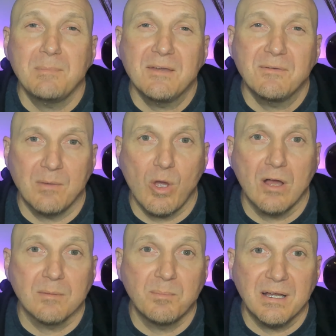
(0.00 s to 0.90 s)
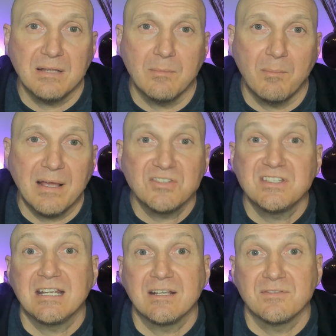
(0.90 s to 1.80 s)
me if I'm wrong, but my
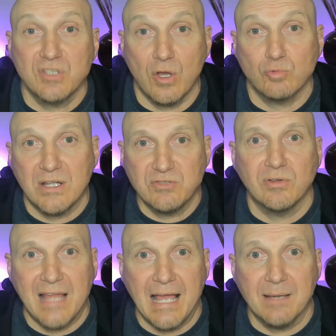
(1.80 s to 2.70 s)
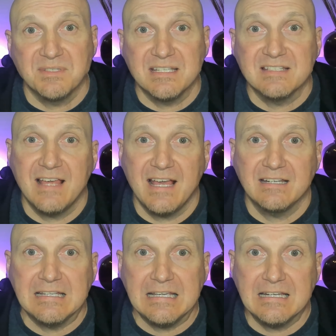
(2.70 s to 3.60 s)
understanding of Salt Retro Labs is
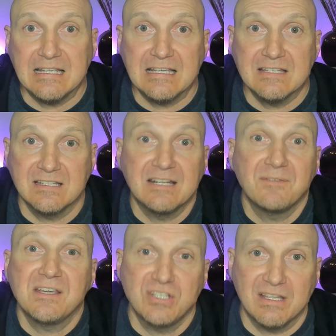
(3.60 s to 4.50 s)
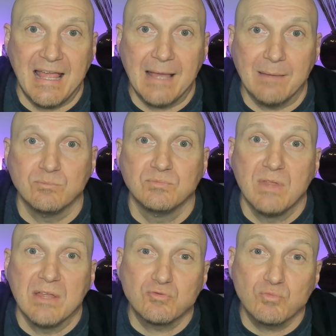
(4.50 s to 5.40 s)
that it is an innovation lab
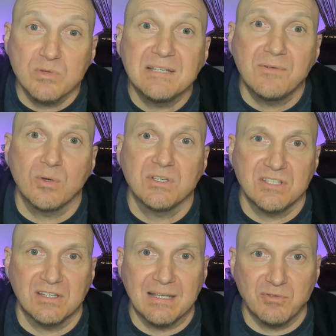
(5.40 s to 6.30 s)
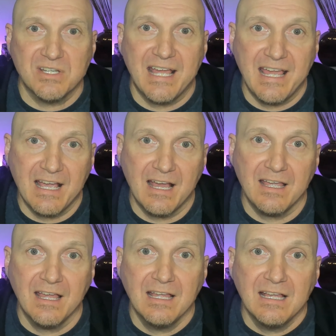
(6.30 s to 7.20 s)
that's really focused on leveraging
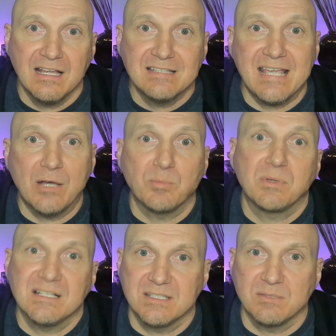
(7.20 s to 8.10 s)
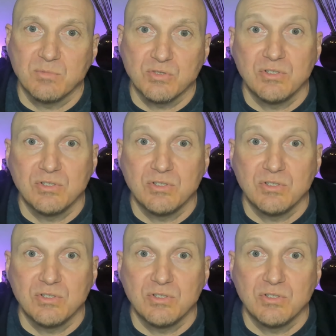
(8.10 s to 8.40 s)
AI to help customers